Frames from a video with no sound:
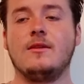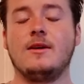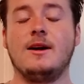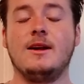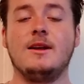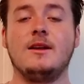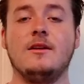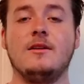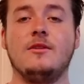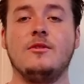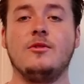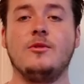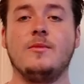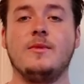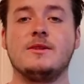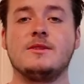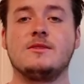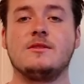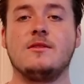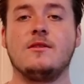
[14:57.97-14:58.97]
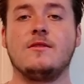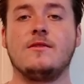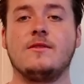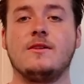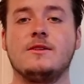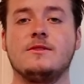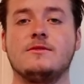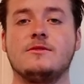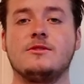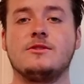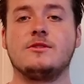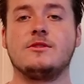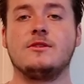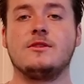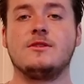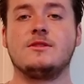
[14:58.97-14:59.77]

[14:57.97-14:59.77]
I need to do it myself, that's for sure.